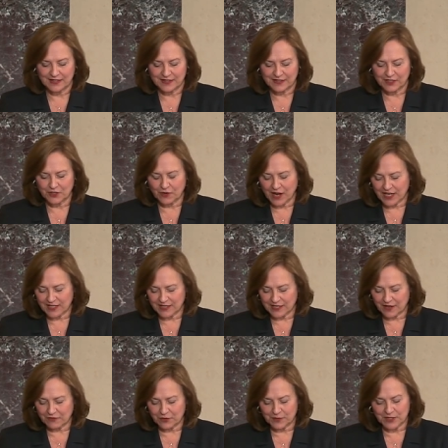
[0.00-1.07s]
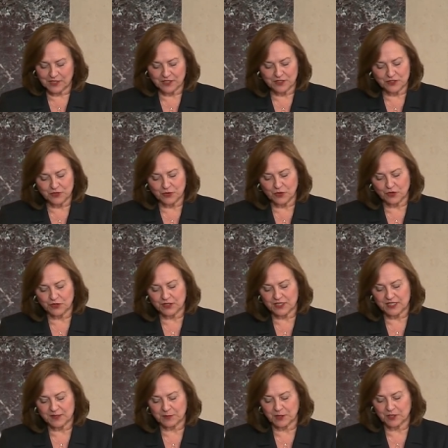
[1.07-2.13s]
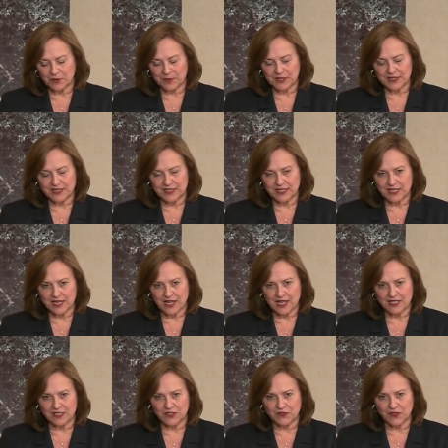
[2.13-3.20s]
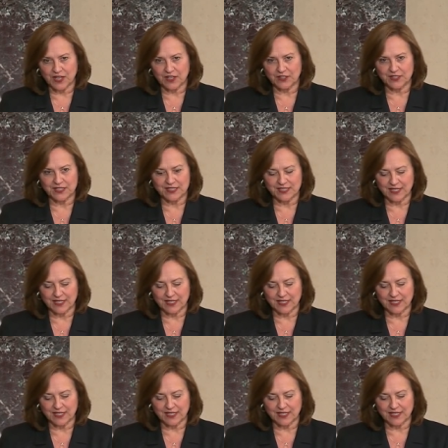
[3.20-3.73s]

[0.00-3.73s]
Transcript: The great government controlled experiment has failed us